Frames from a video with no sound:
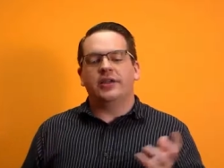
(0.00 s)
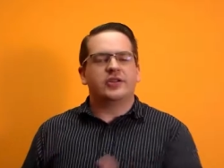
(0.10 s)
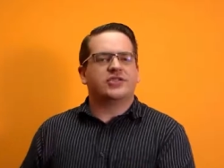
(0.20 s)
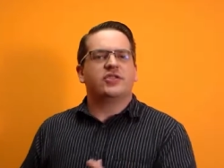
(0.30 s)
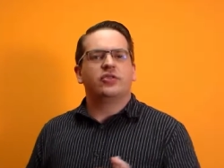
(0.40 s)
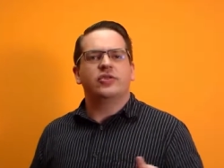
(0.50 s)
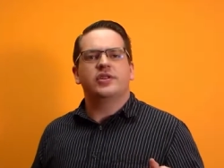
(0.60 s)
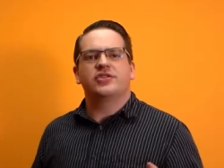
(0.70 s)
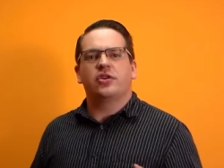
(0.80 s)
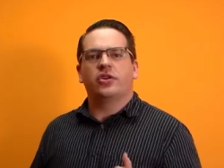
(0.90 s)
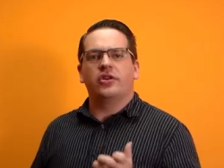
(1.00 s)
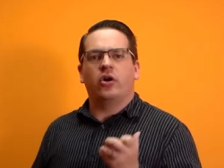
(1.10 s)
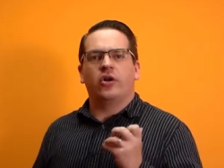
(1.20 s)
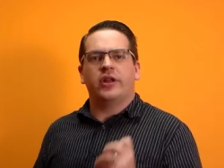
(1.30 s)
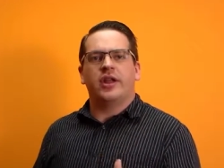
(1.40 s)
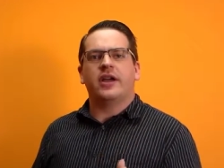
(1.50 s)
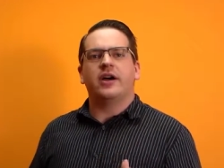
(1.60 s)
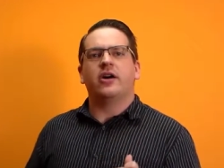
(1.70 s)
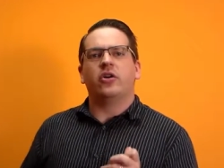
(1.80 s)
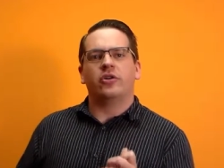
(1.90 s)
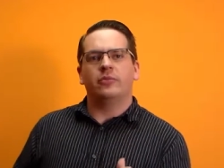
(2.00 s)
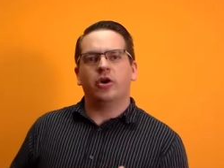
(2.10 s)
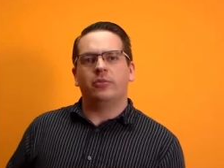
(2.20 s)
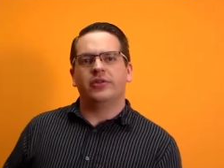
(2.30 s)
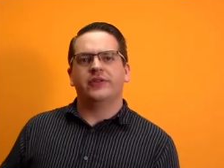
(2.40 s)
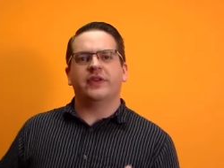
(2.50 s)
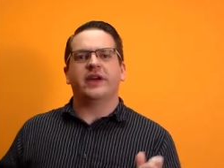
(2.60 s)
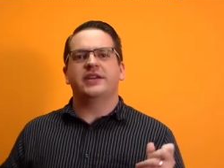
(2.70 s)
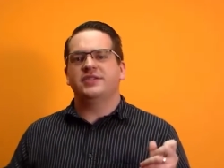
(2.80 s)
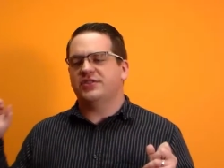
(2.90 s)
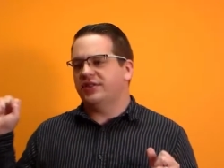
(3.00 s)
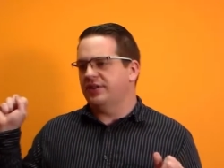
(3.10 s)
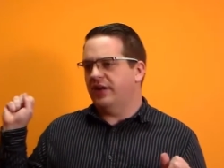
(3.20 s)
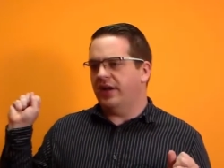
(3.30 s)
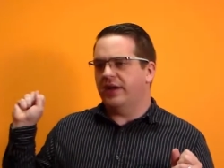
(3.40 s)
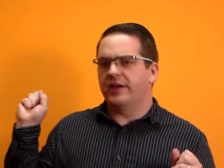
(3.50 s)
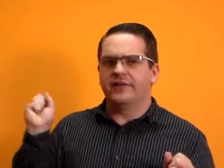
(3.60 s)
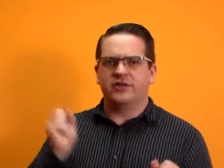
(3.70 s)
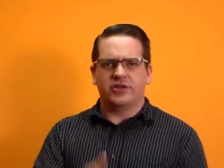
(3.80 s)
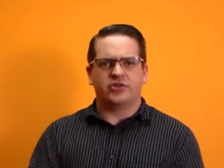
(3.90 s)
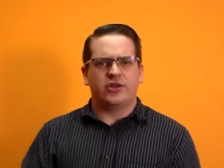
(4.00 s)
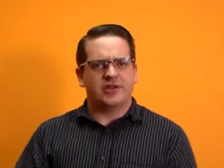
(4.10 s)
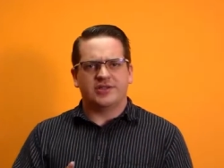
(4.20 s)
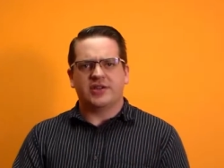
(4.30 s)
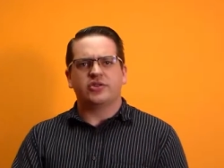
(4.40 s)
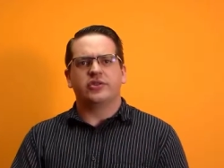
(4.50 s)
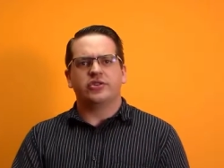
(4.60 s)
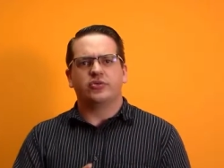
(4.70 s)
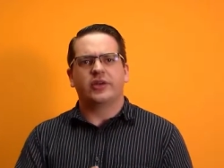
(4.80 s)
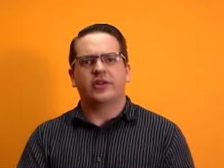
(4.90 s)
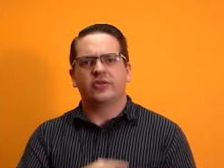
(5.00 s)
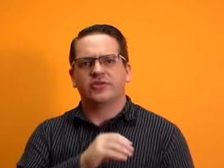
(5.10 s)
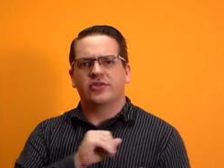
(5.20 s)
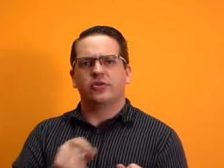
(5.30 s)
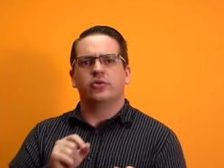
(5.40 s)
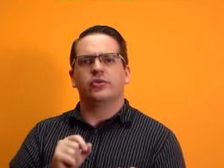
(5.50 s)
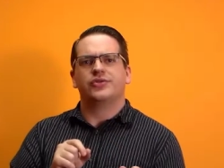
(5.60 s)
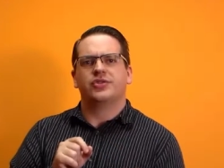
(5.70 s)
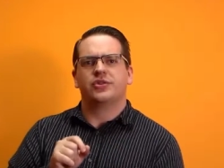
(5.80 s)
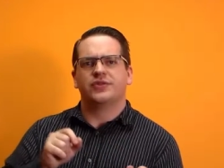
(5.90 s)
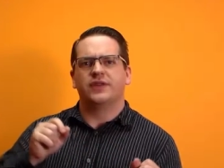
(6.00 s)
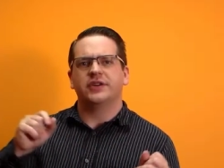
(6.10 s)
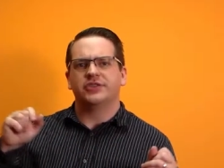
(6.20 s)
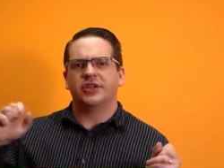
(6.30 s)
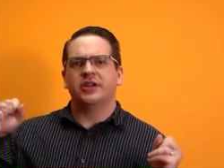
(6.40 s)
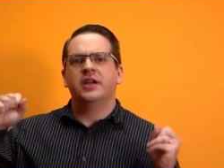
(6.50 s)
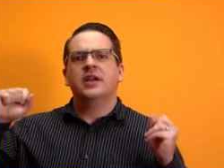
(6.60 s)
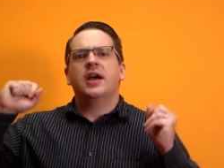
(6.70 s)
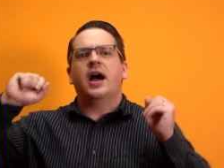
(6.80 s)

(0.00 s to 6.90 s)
You can still do this on a mobile device. It essentially triggers the Google search function.